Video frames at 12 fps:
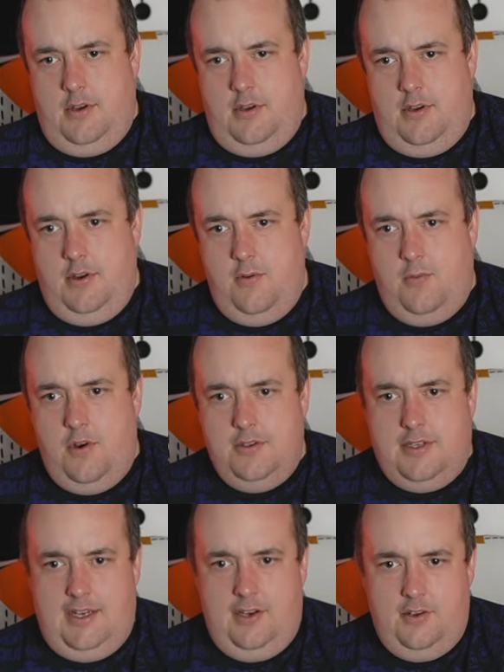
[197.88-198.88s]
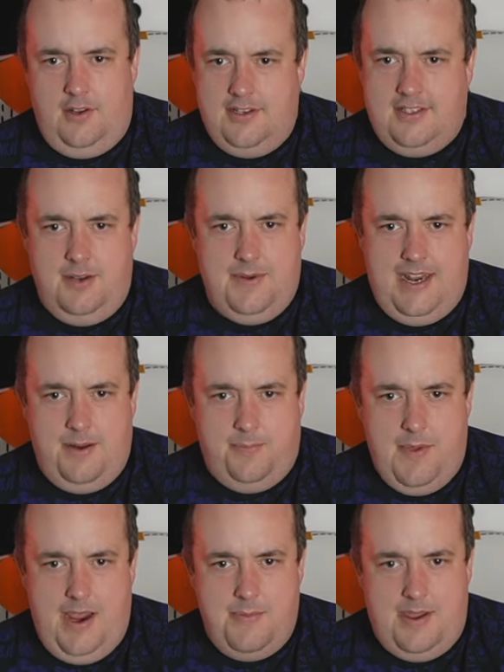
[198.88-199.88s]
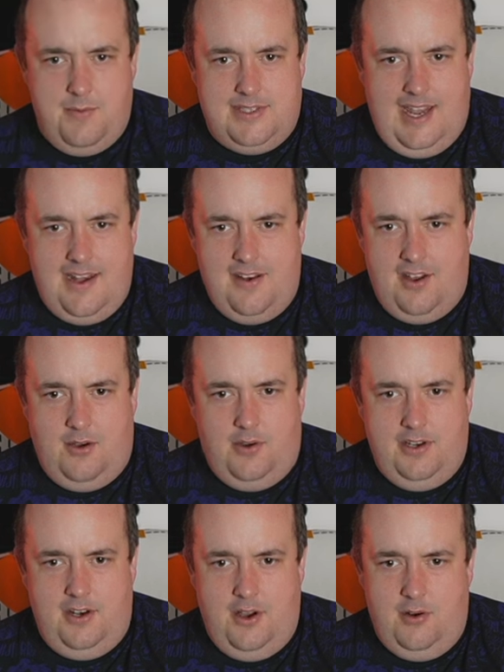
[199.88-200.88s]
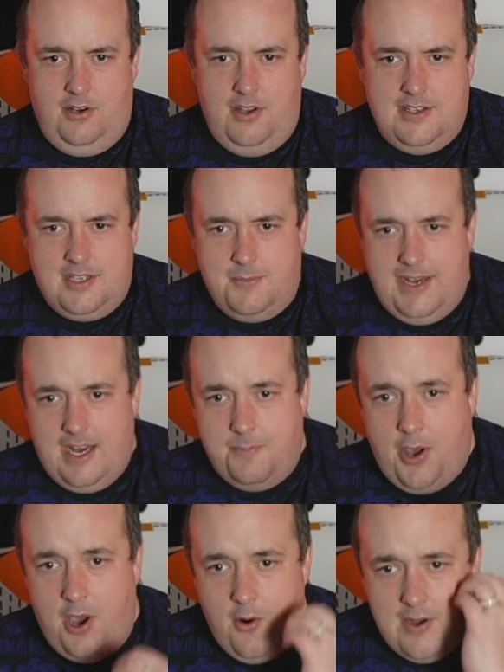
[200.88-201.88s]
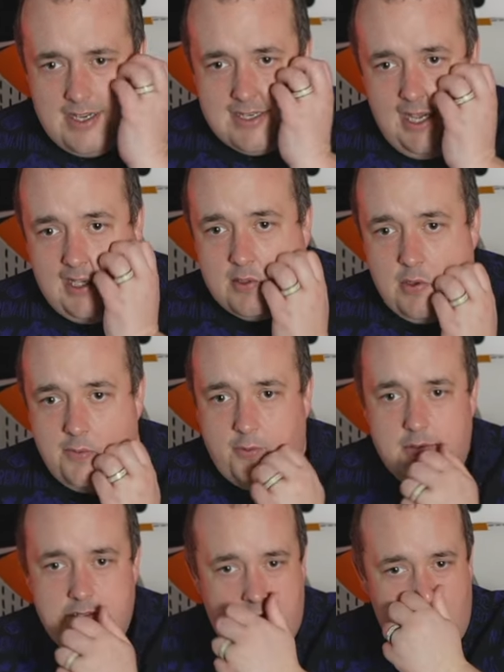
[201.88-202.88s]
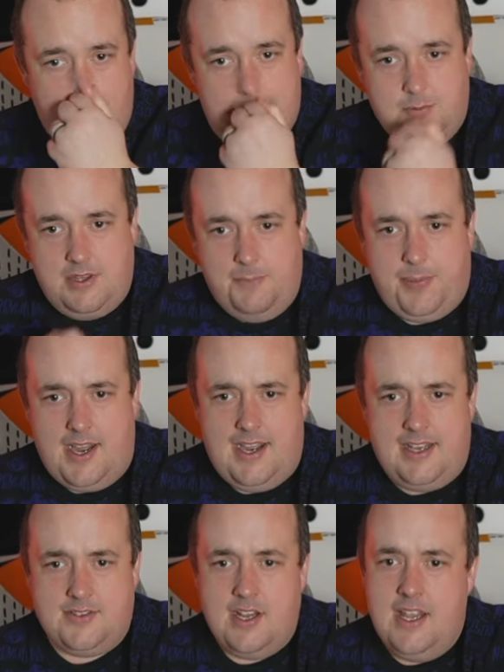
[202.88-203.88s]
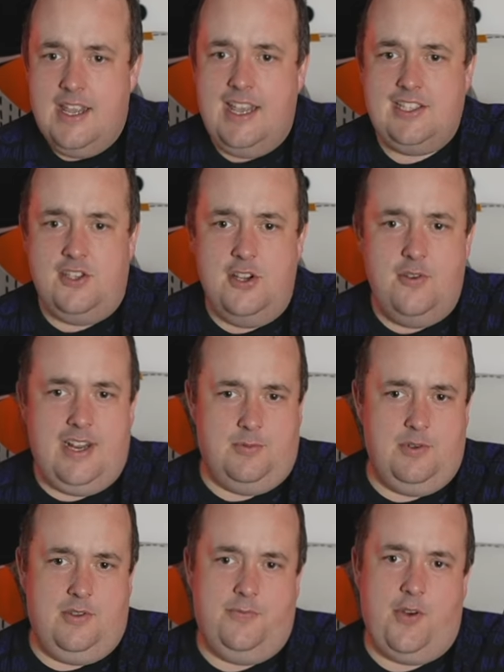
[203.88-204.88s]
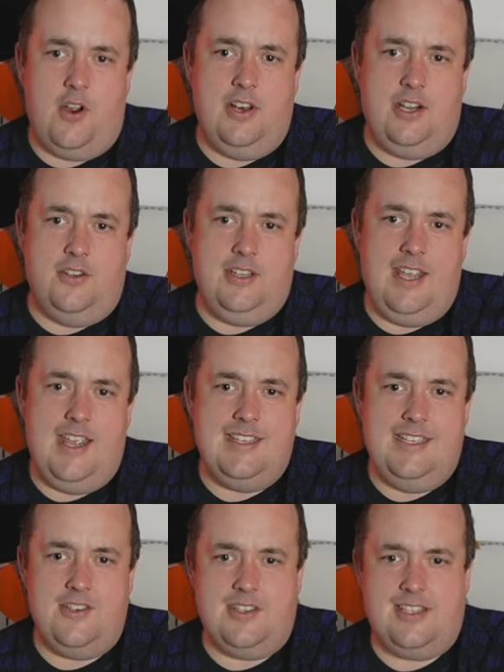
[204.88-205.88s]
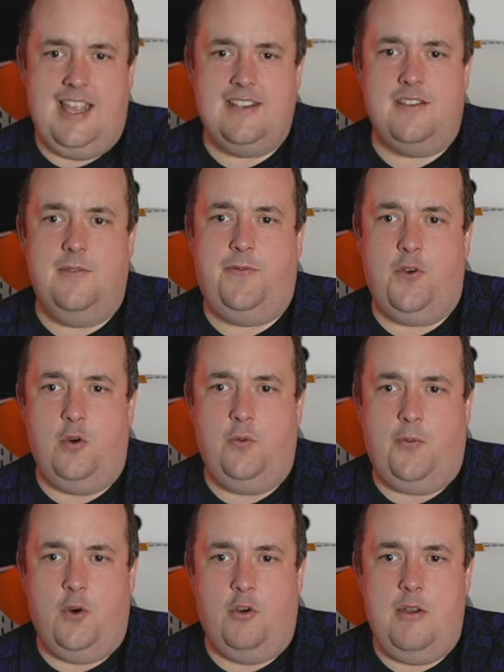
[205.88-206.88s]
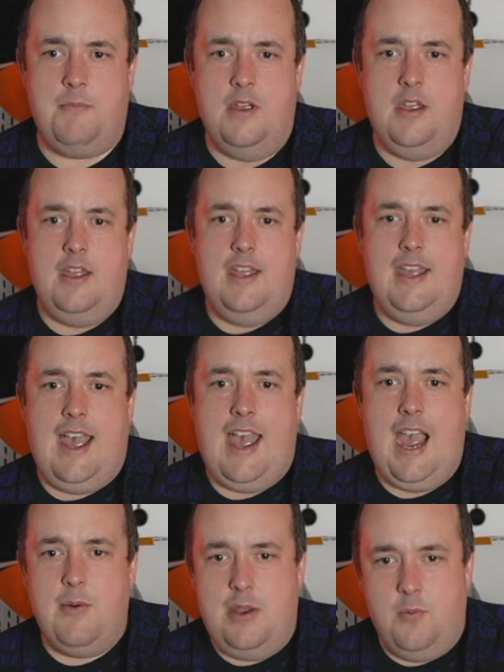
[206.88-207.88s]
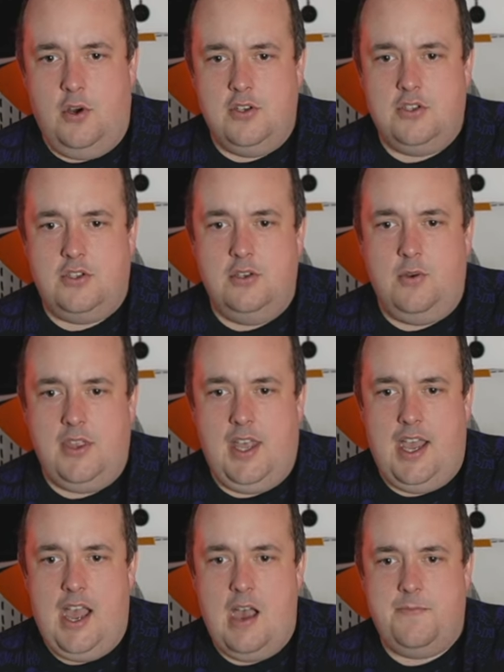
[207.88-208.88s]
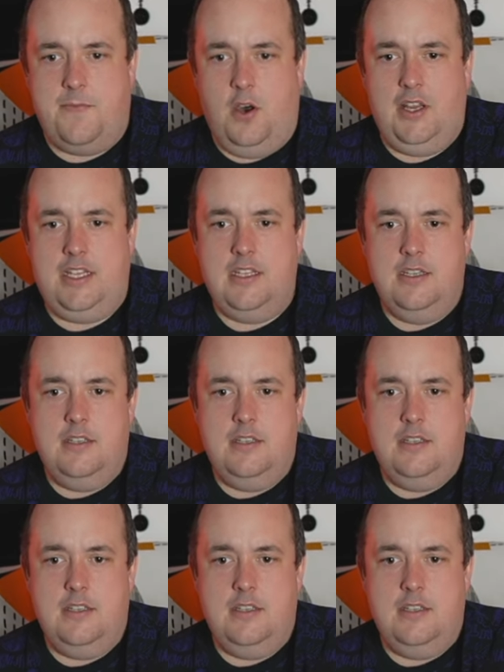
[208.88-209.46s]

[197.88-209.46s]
Who was it? It looked like somebody had a... Maybe it was Endo. I don't know. It looked like somebody had a ponytail. That's why I thought it was Nunez with the pass. It's Nunez with the volley on the end. He just lets it fall for him how he wants to on the half volley.